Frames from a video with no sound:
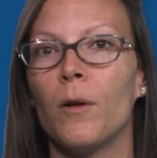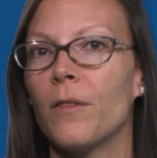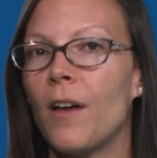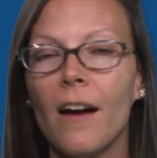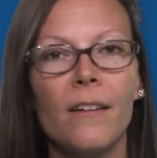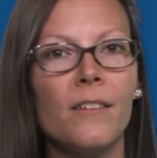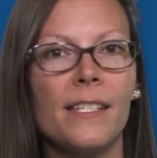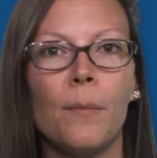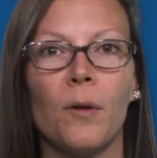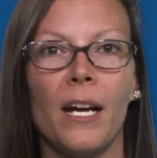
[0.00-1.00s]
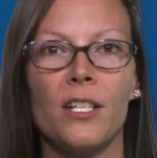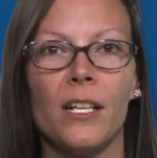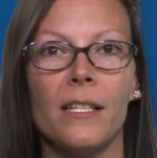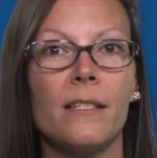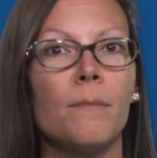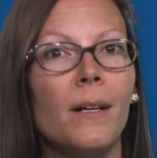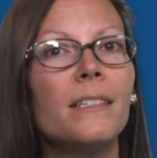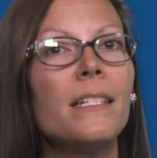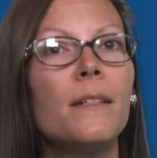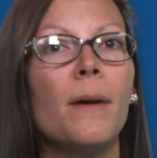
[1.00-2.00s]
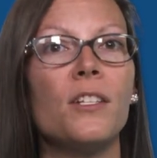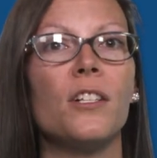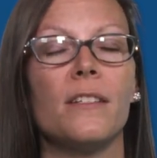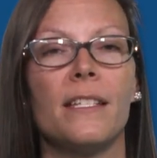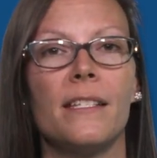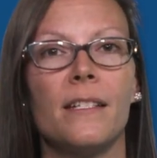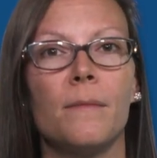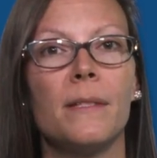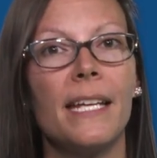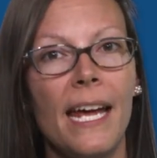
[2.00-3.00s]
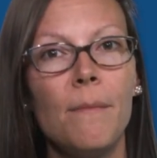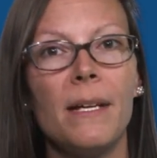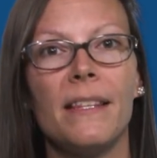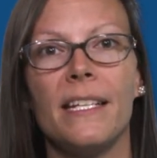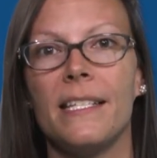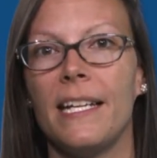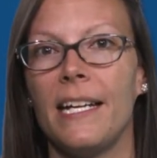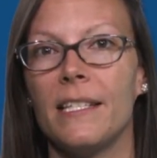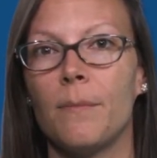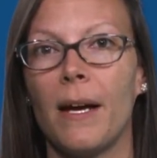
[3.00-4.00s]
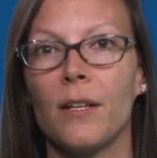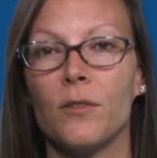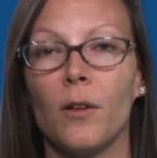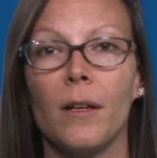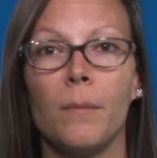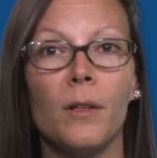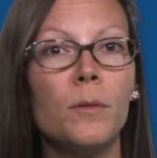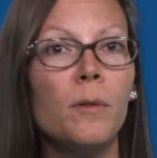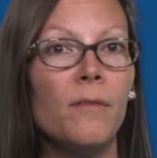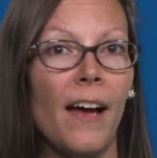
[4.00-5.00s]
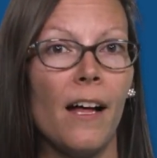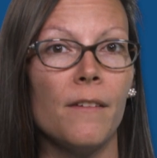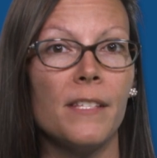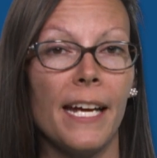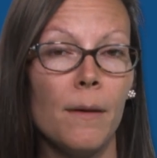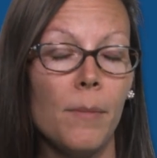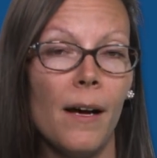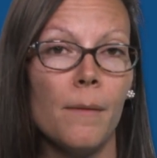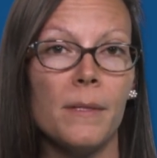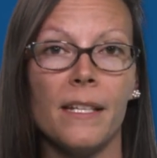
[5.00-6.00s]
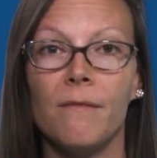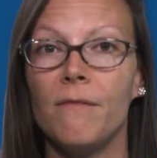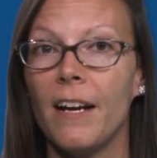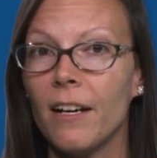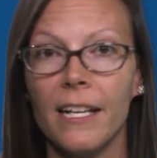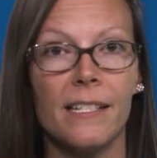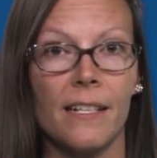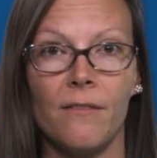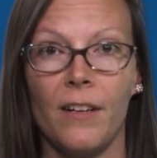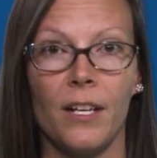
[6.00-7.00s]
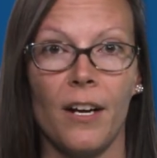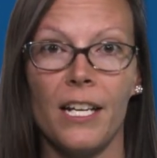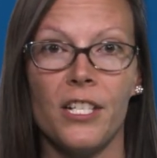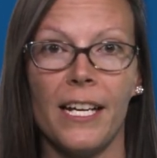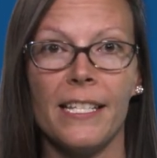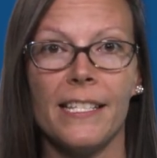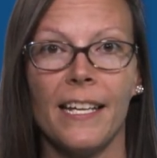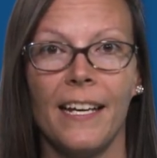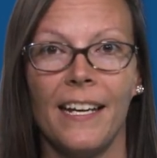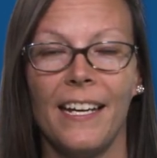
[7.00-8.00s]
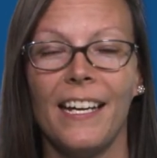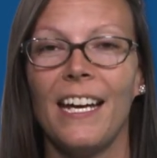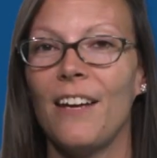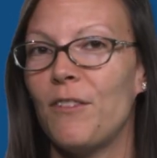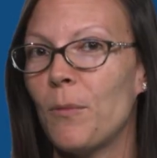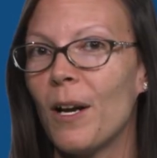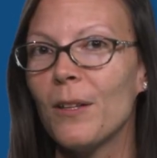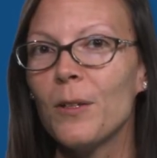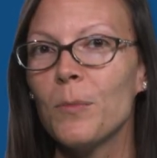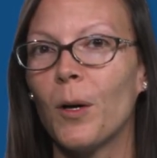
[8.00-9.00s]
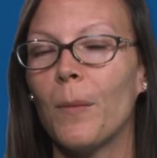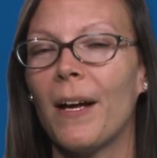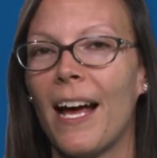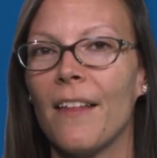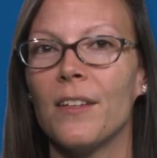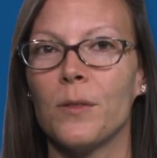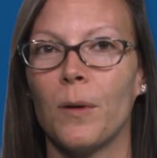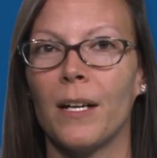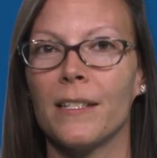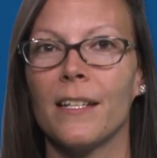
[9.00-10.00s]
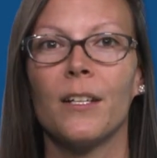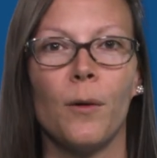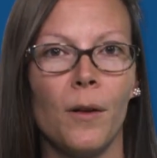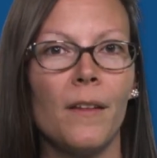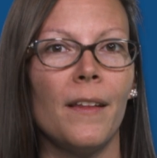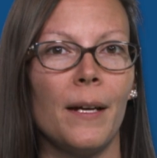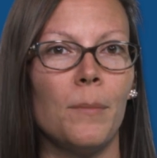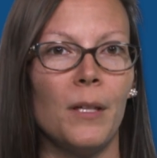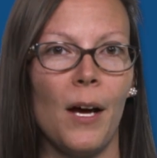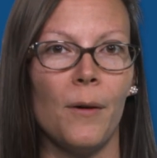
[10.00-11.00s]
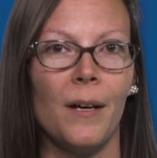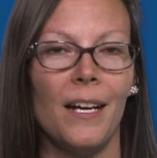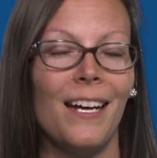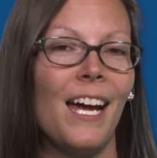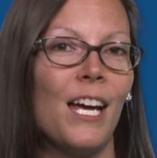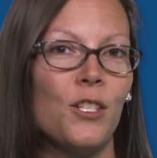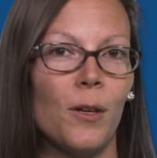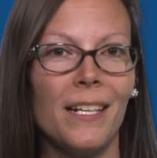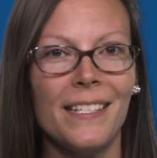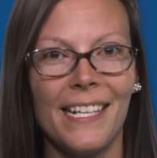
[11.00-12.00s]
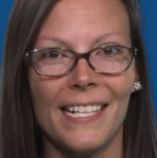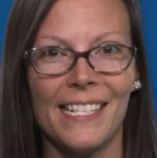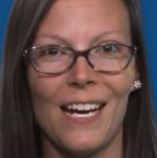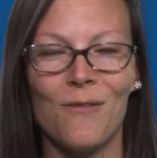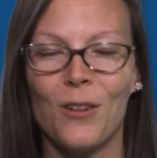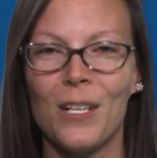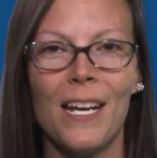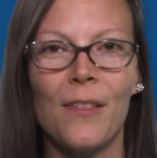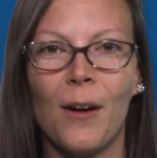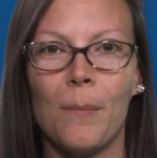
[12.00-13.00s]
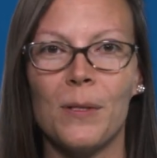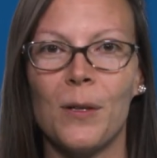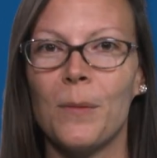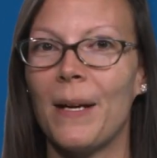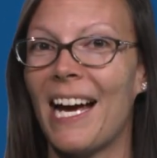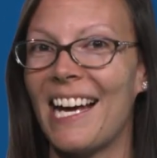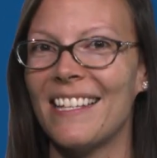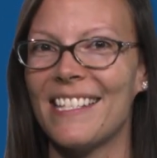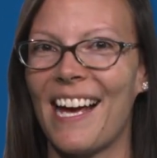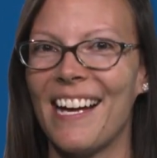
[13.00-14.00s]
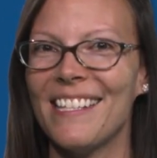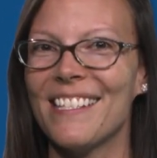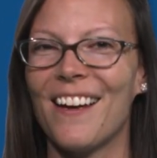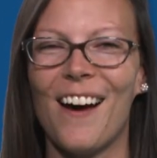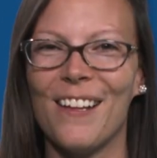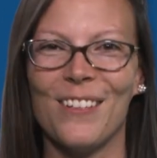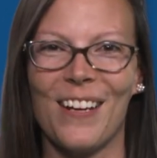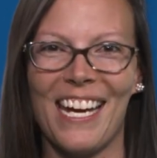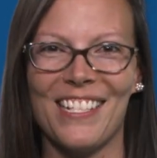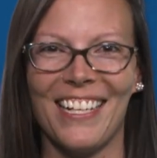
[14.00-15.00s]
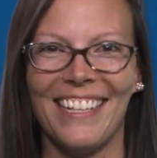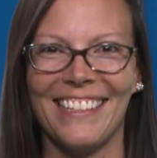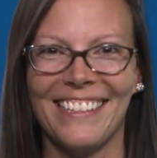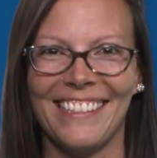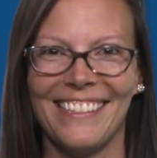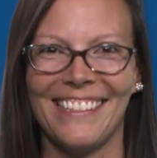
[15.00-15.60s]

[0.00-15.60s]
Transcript: orthogonal separations, multidimensional systems can meet these needs by controlling multiple valves and pumps in various configurations. If you want to learn more about how this works, go to the link below and join us next time for another episode of Behind the Science on location.